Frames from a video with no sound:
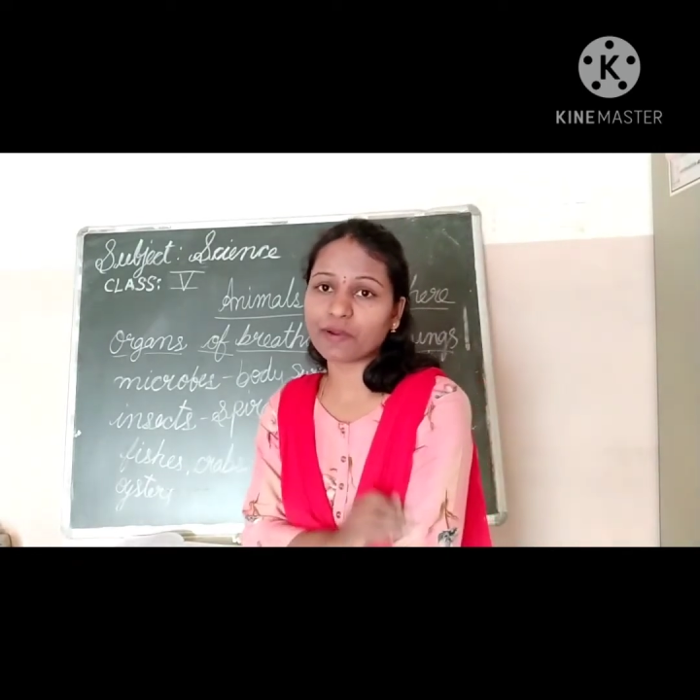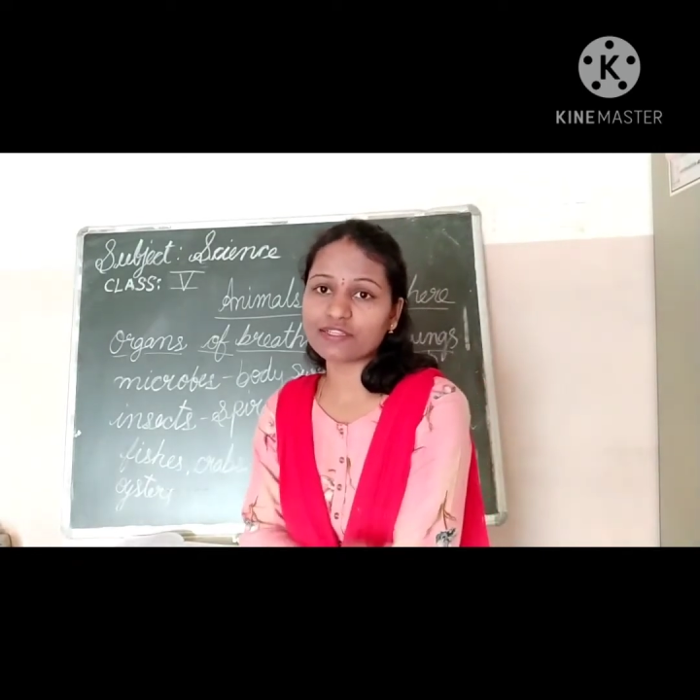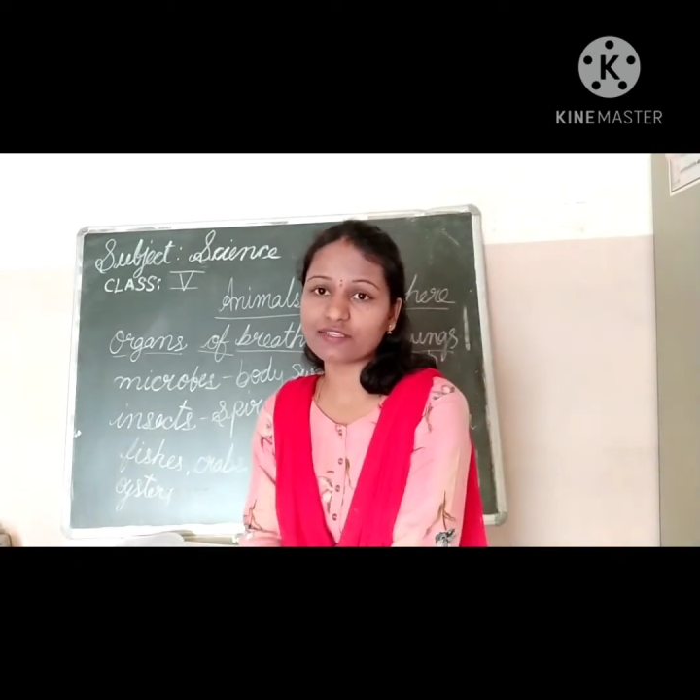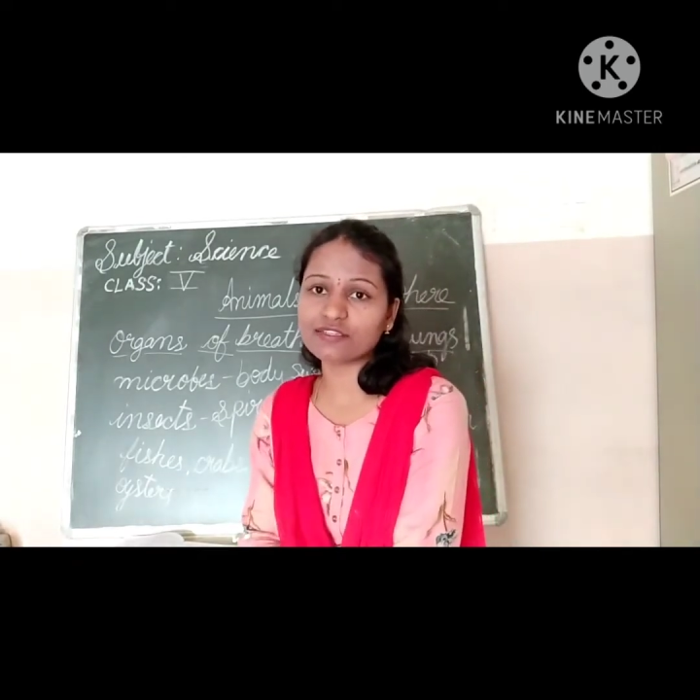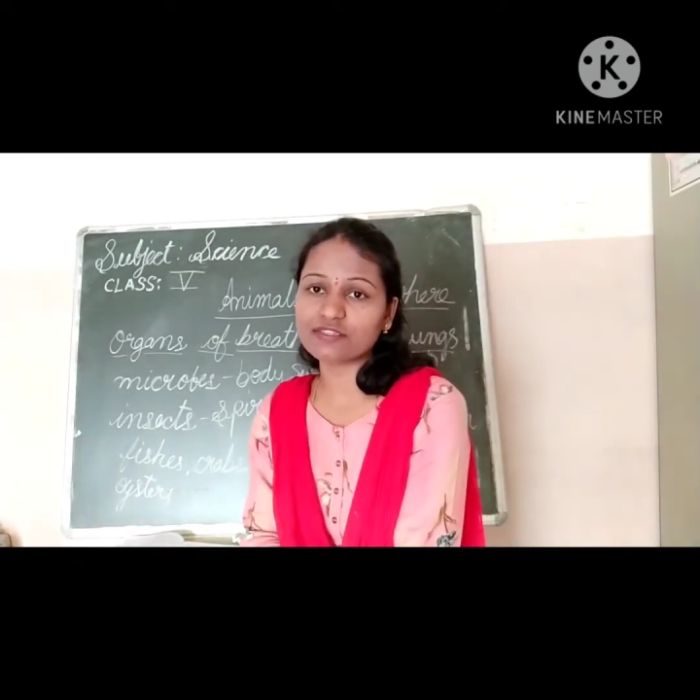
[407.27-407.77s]

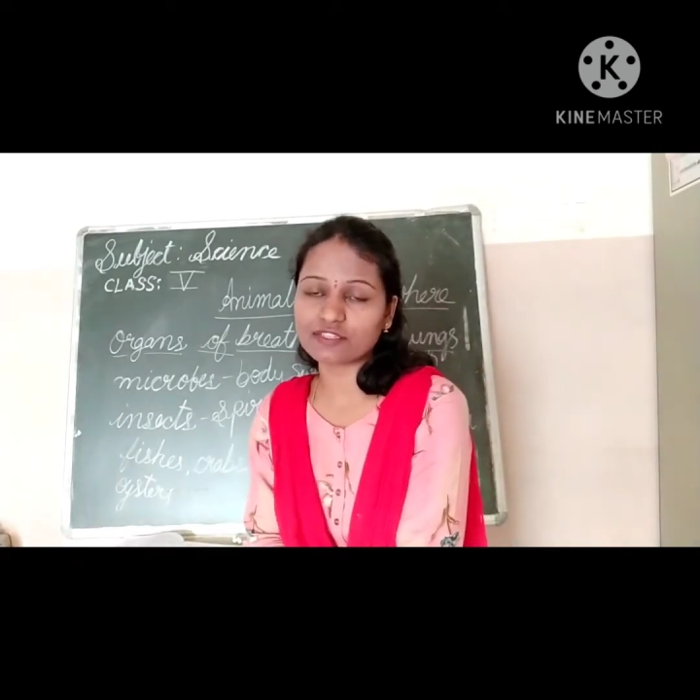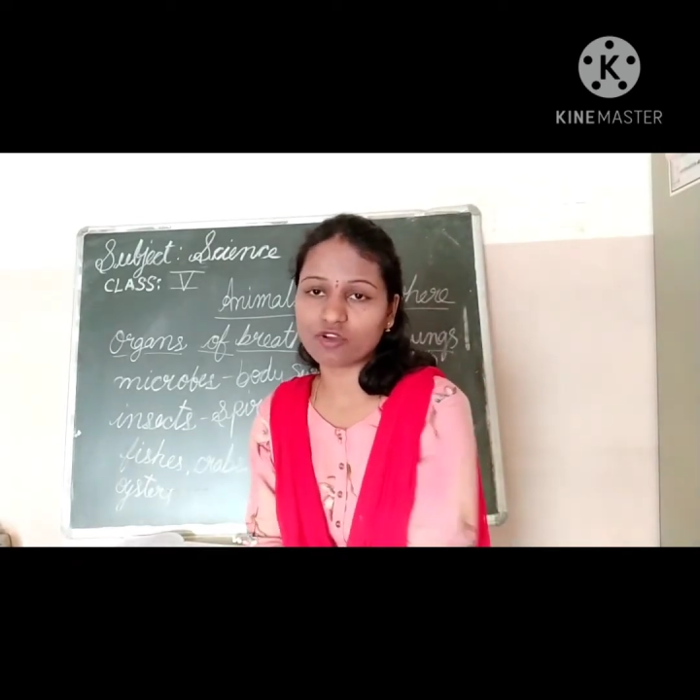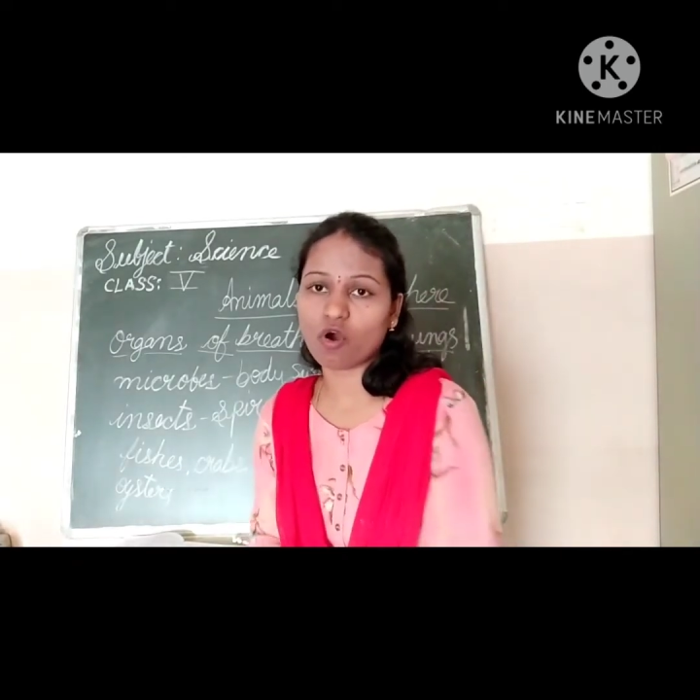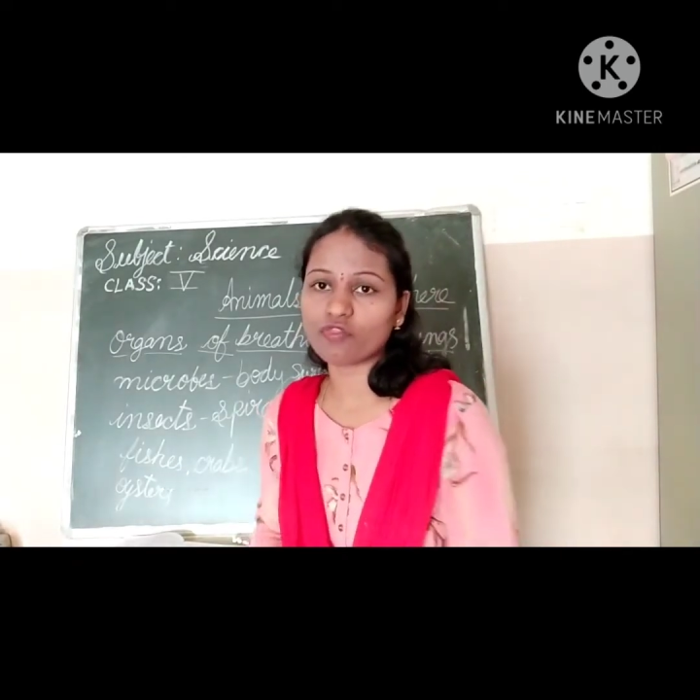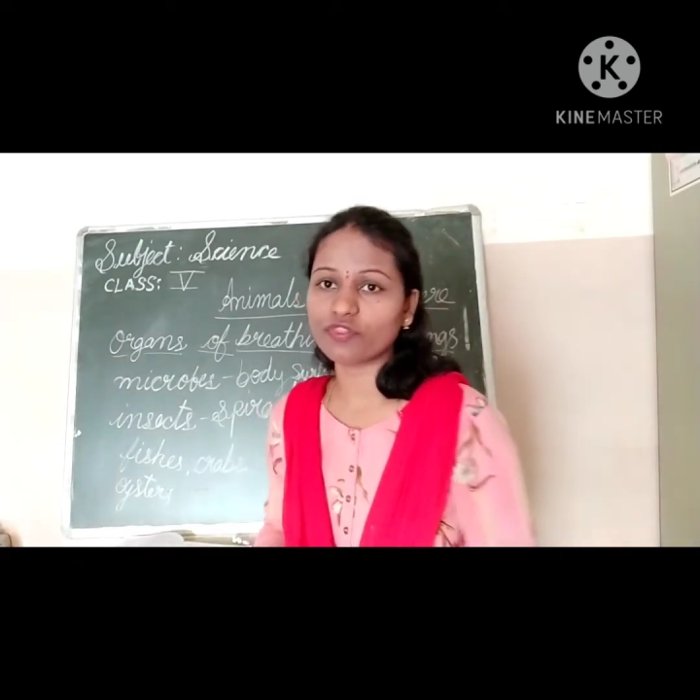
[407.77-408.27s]
present
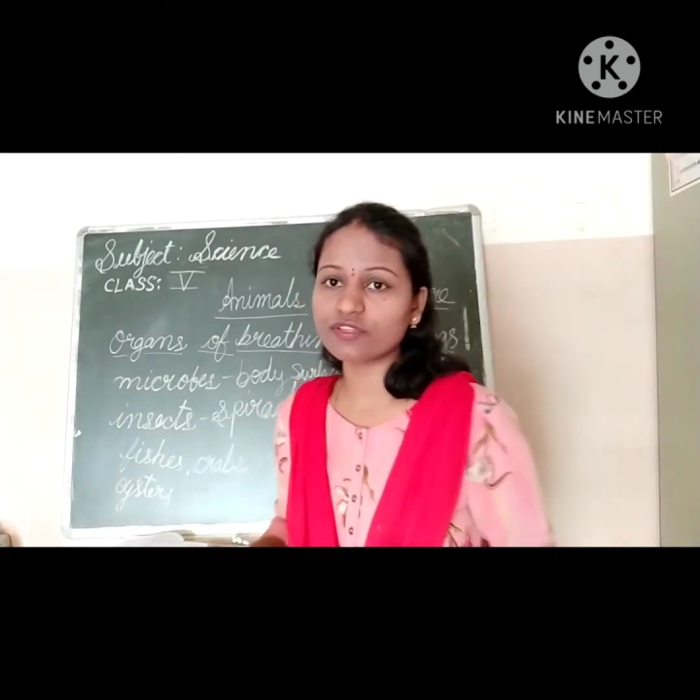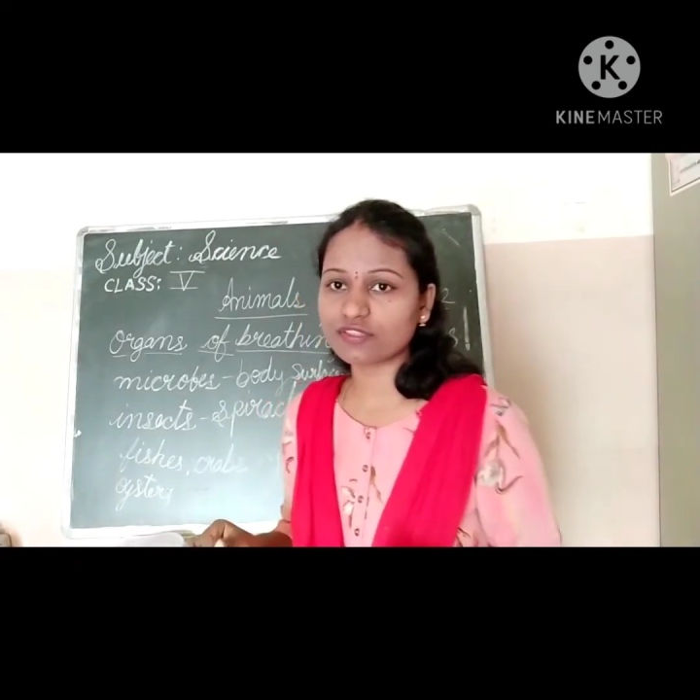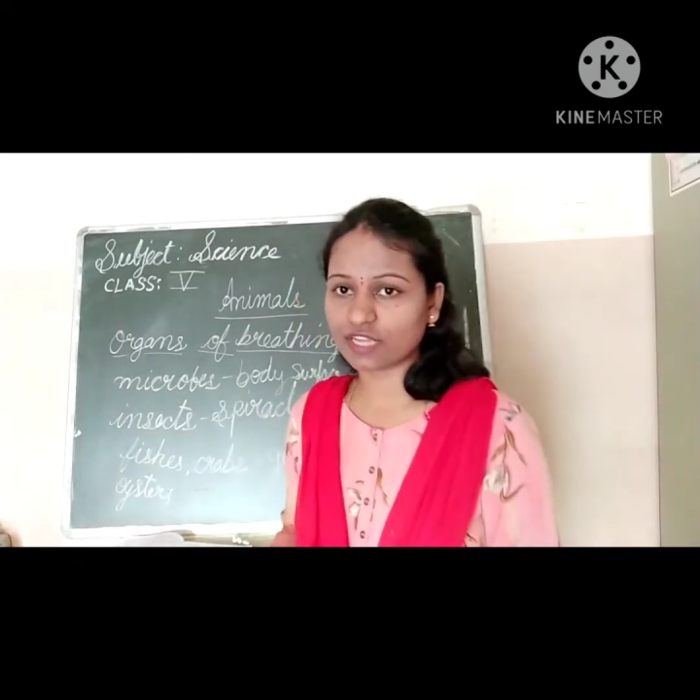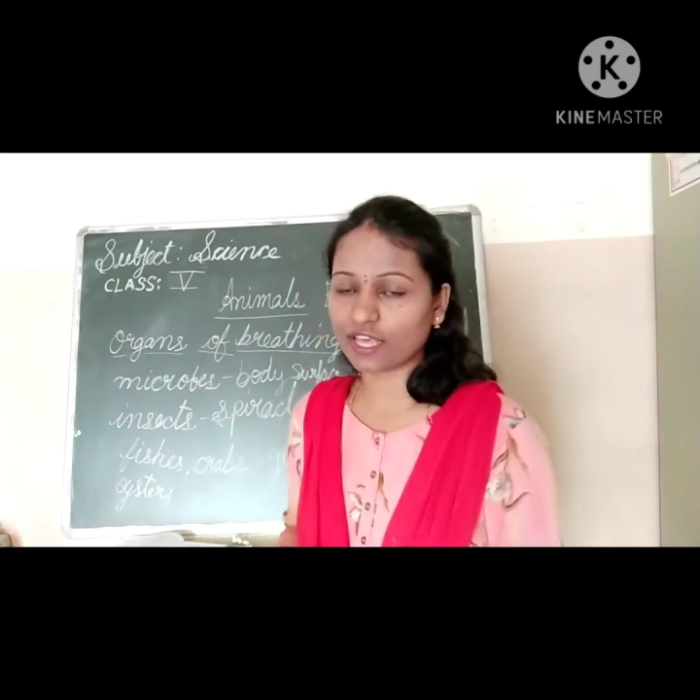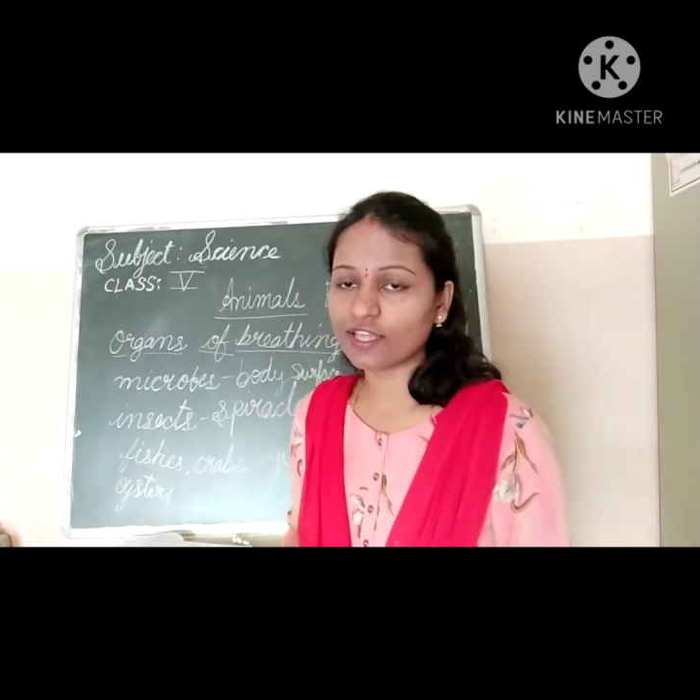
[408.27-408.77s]
on the
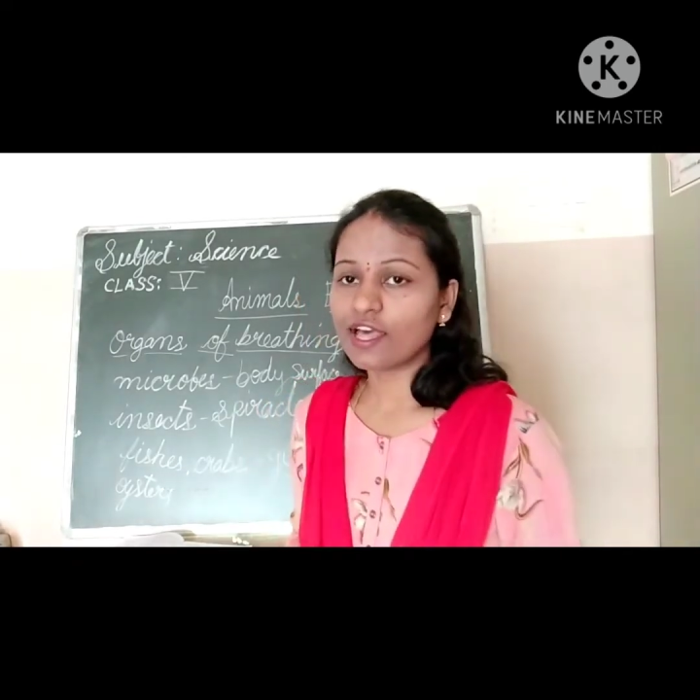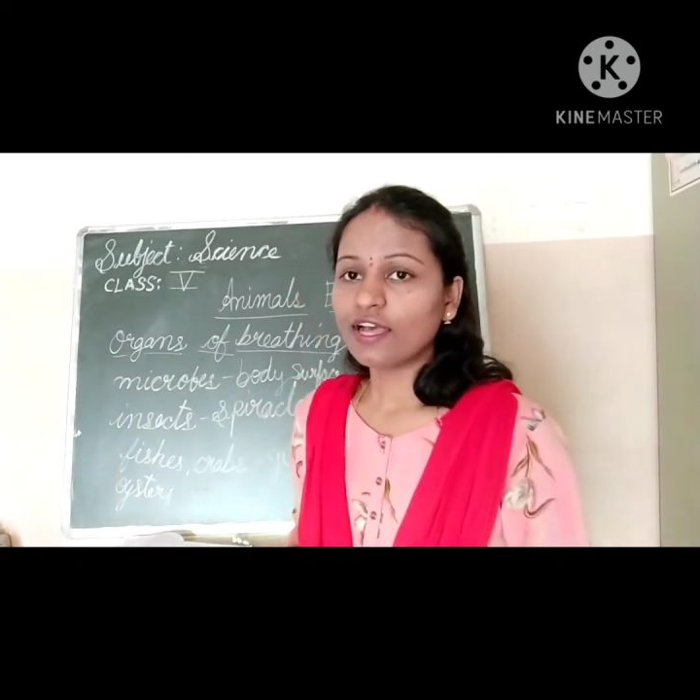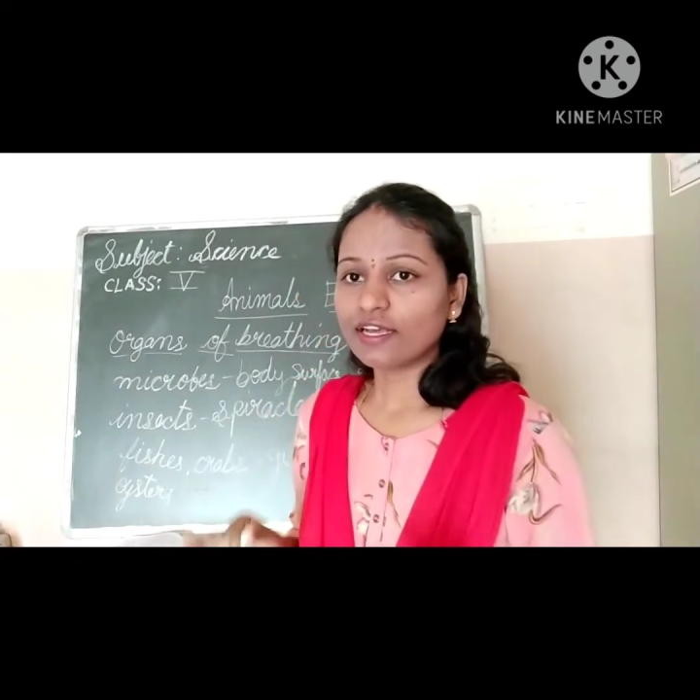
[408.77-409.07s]
snake,